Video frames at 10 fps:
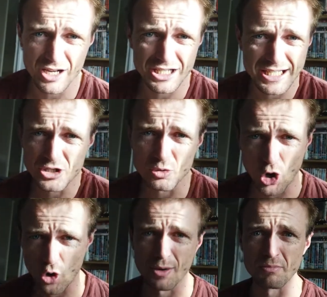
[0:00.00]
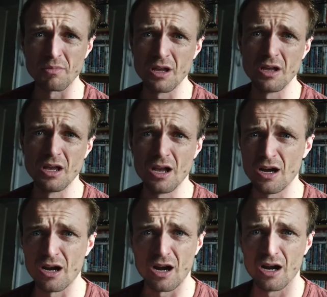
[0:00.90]
As I said to you, time.
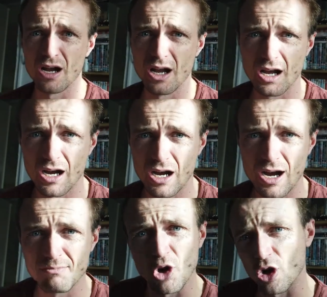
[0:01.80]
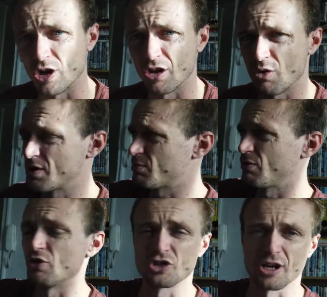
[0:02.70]
I'm not going to go into
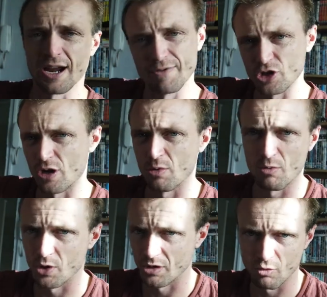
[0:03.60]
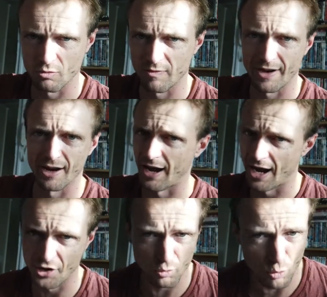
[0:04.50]
my rucksack every time I want to go and thing like
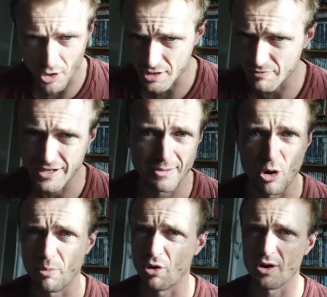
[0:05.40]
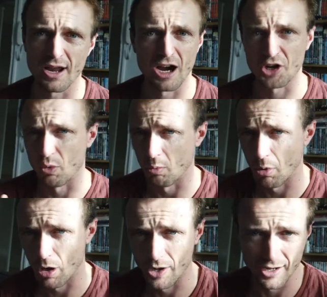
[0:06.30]
that. I don't want the thing in my pocket. I don't
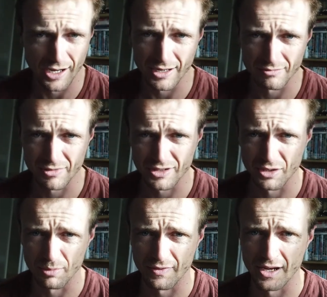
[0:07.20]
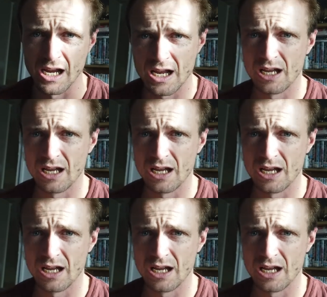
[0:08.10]
like that type of thing.